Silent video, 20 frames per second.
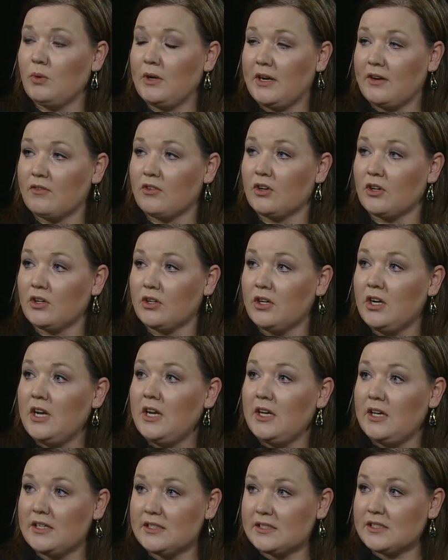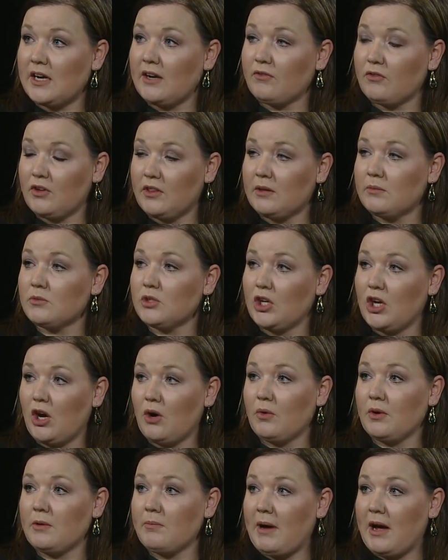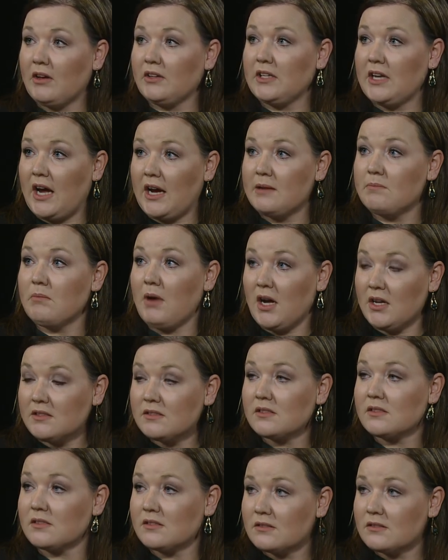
whenever it's time for them to go at about 9 months.